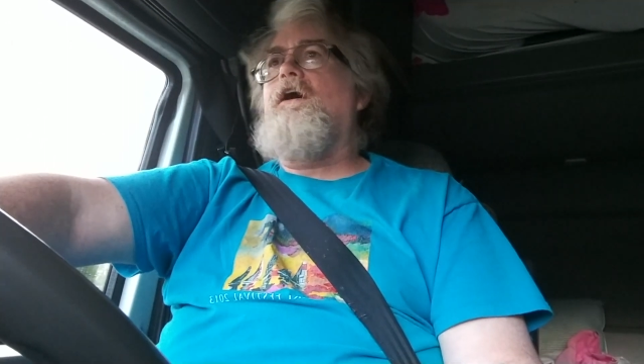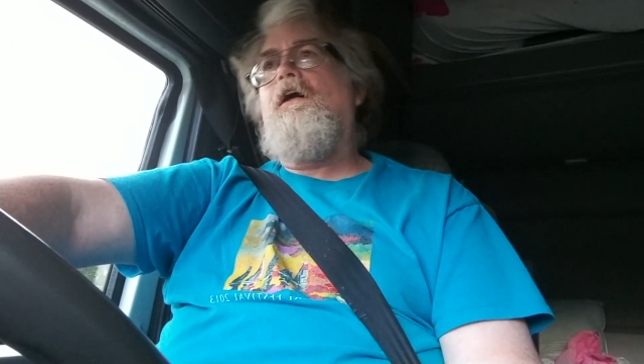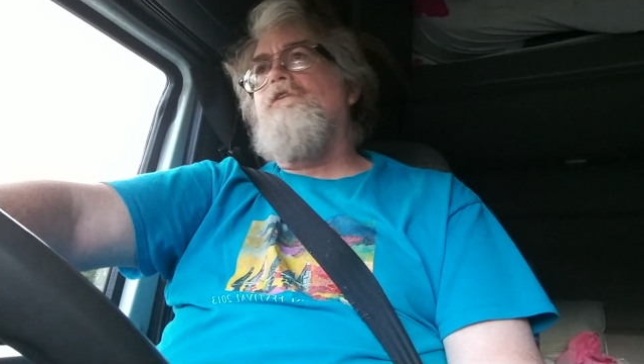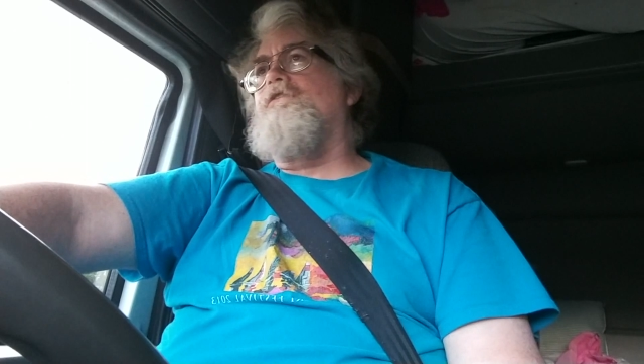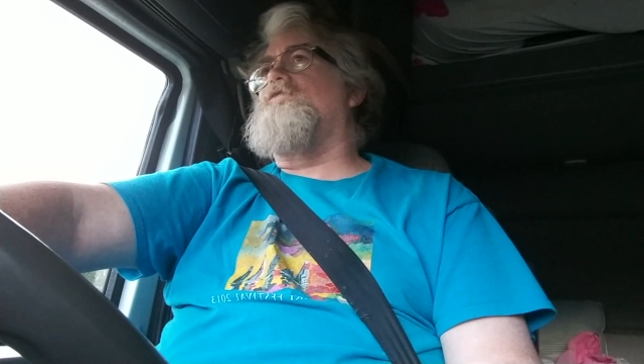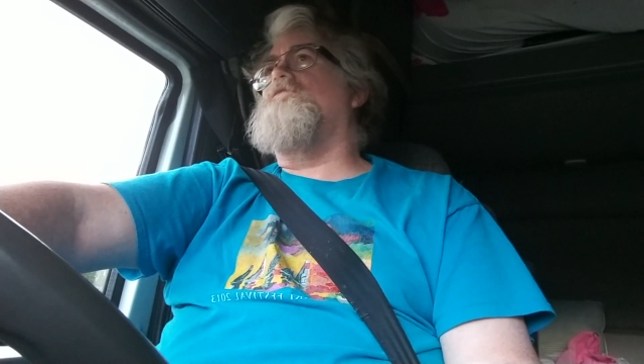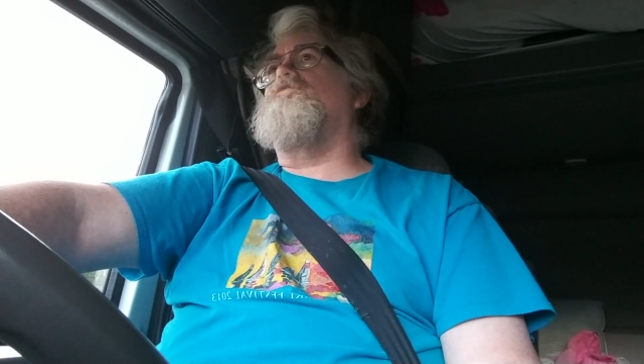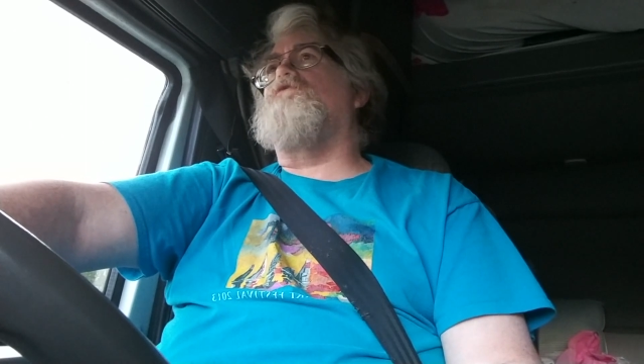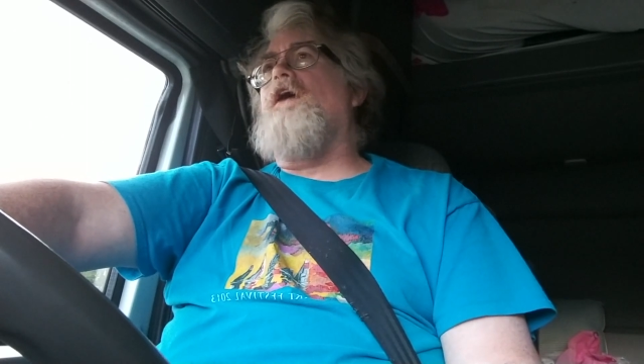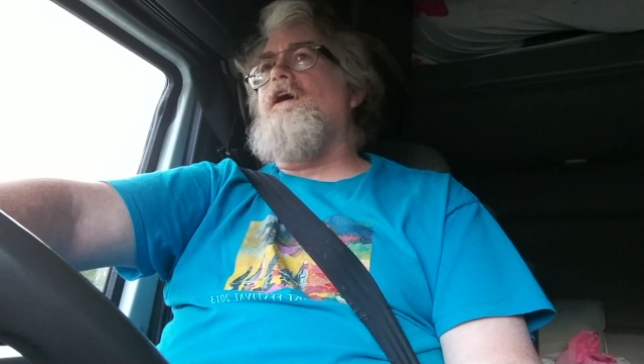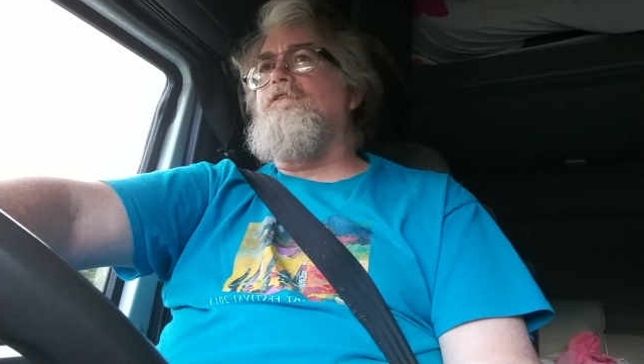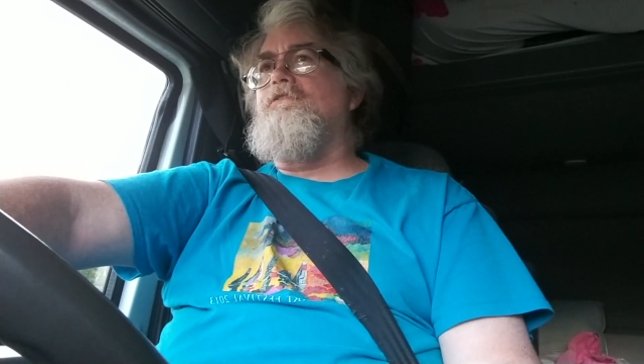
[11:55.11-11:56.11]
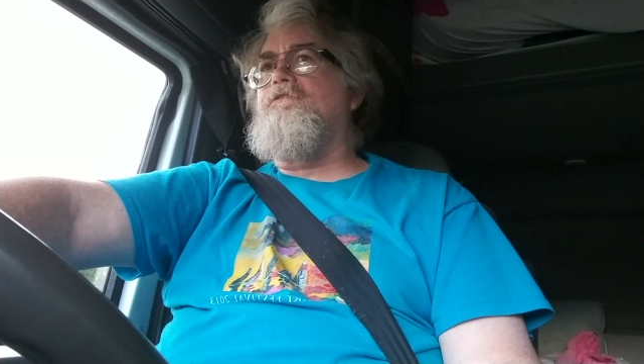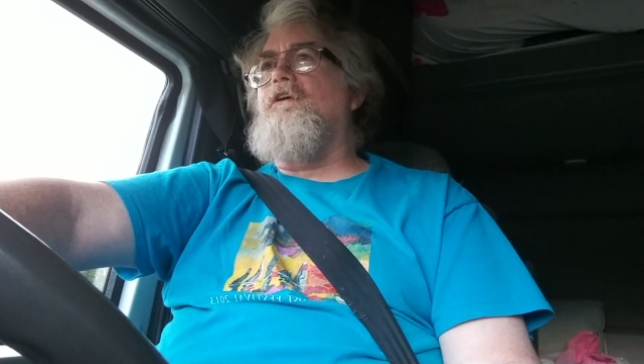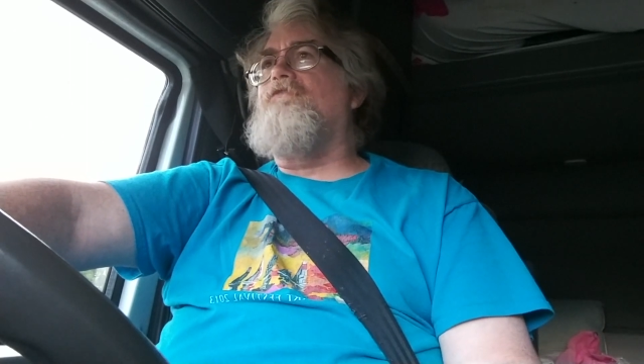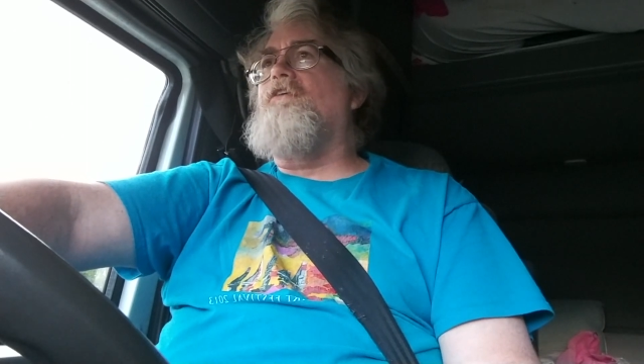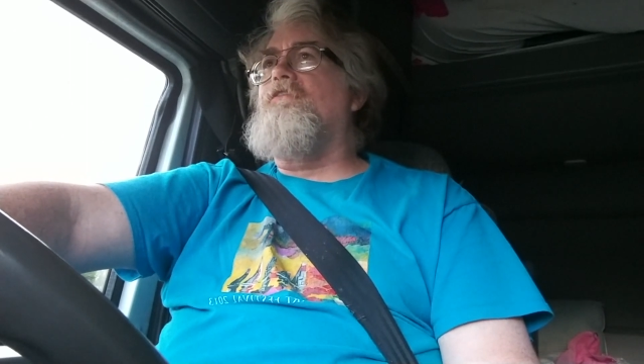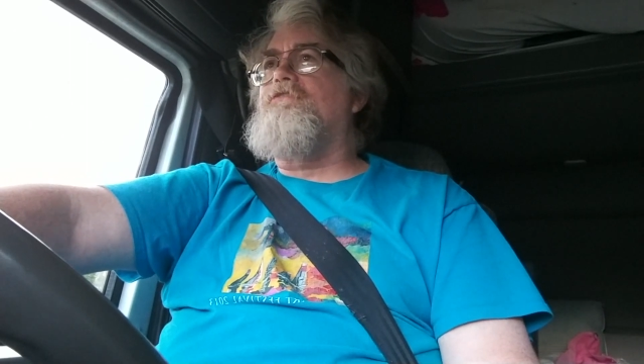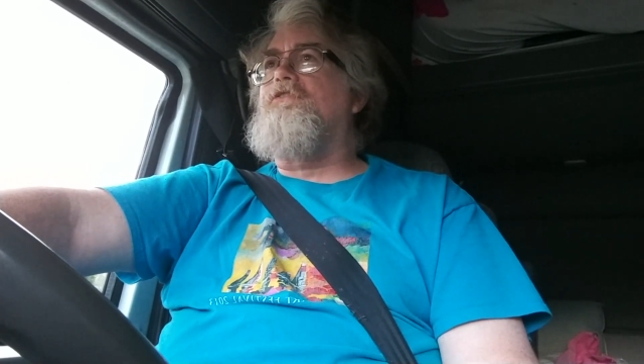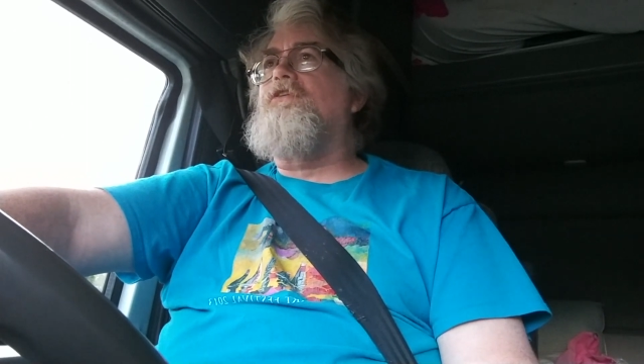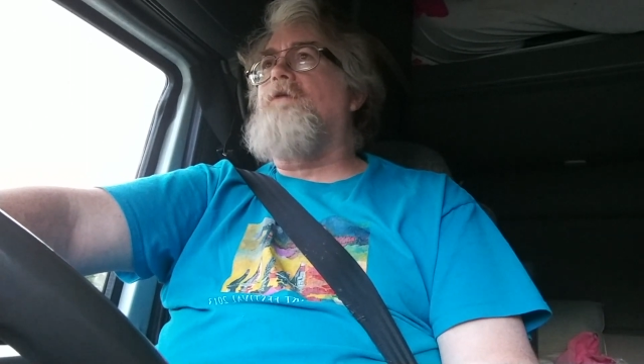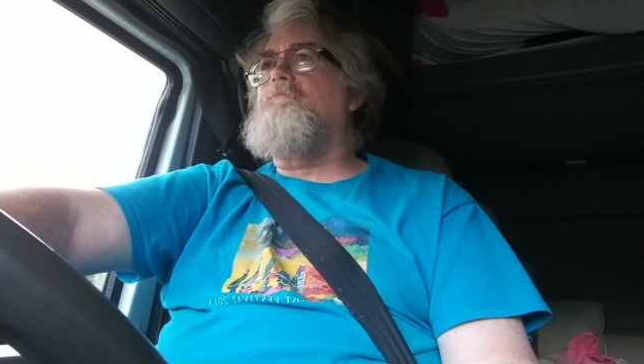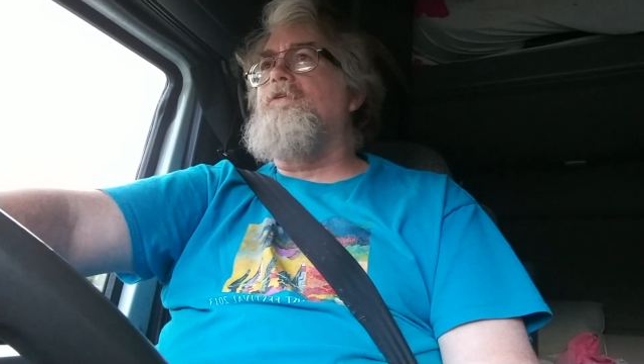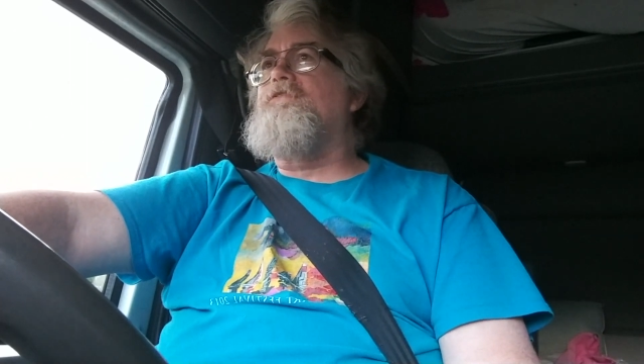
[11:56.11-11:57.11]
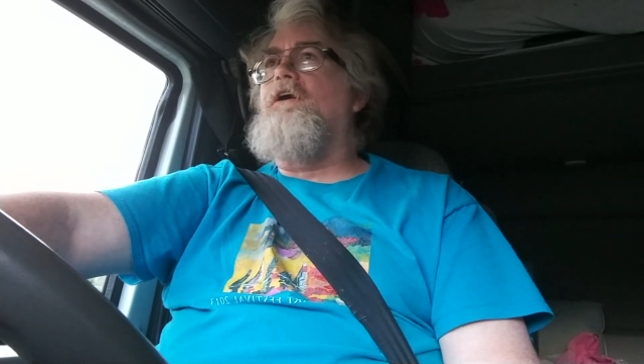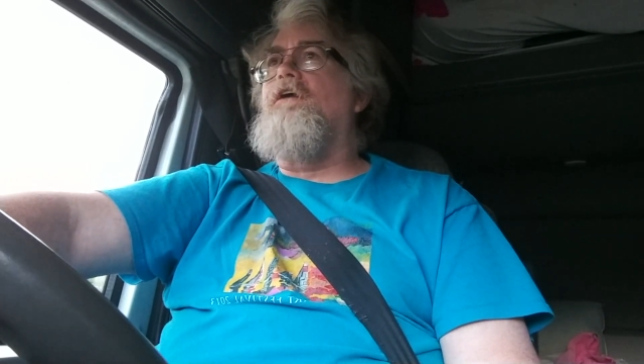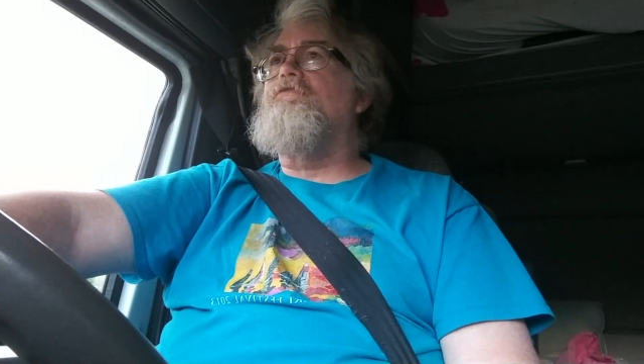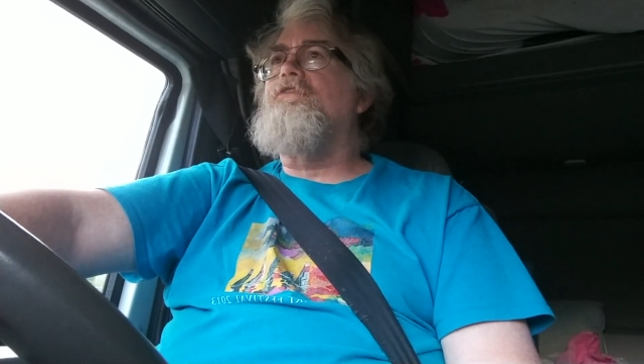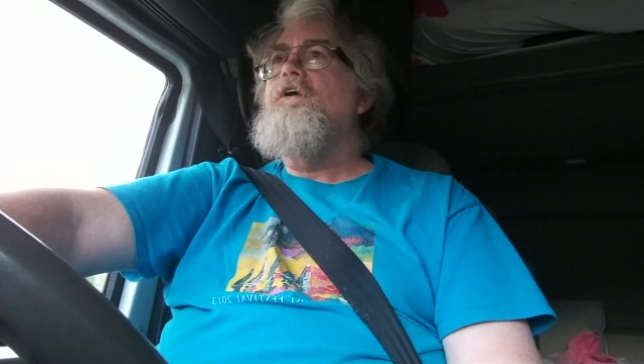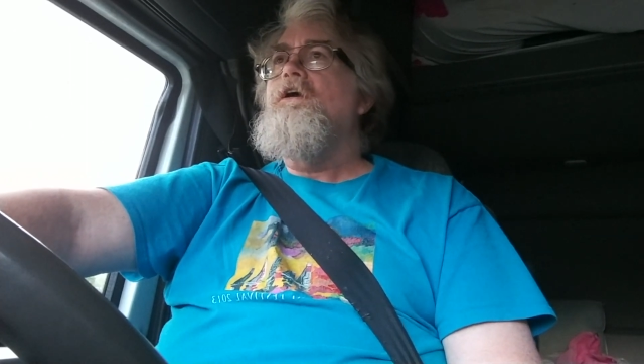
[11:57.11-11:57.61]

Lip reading: I'll just drag this stuff off the truck myself.